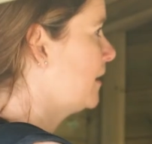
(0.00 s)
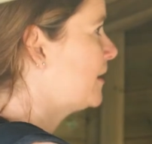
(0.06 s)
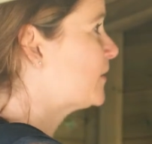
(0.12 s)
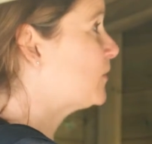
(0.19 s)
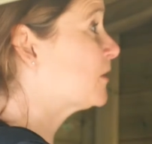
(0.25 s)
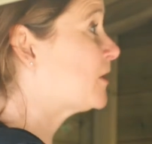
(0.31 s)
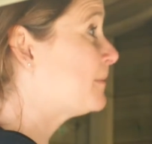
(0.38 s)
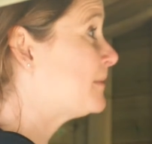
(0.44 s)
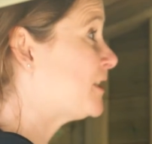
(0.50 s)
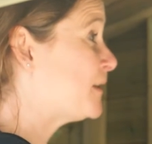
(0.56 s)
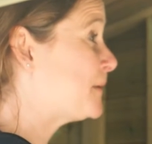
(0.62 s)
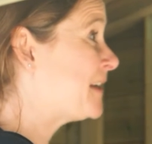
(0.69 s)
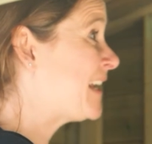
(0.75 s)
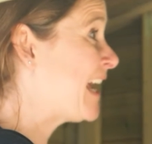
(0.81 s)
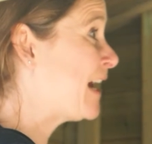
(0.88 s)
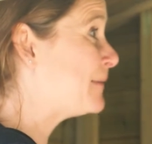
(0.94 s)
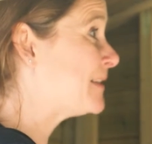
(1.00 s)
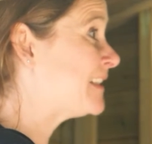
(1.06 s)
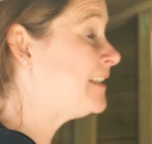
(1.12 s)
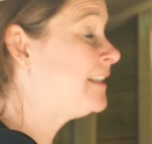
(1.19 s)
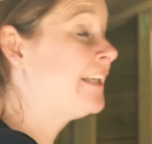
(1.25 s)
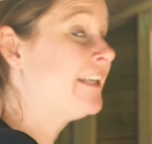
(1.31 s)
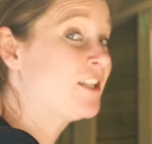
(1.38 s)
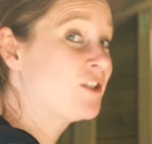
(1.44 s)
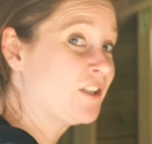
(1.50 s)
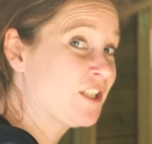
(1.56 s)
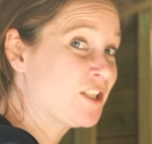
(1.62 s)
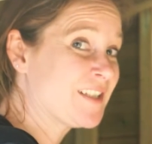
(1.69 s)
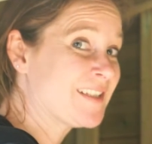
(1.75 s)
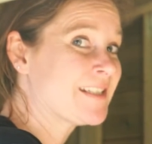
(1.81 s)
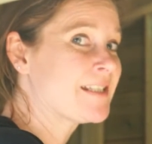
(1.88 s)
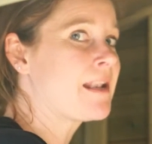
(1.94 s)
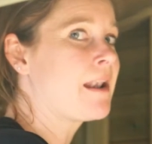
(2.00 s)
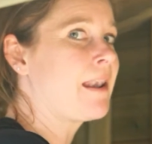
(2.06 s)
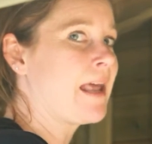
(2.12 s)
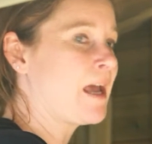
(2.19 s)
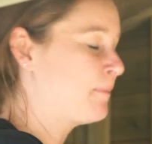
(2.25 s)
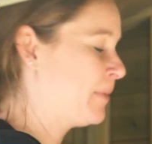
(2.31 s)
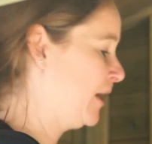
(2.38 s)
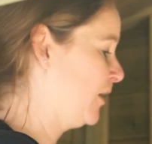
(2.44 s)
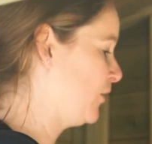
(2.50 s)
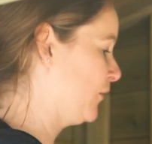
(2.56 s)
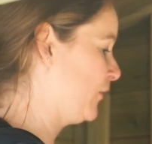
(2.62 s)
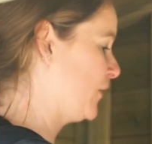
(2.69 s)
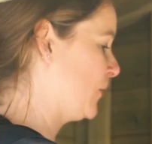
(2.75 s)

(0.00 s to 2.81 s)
So what I'm doing now is literally just slapping on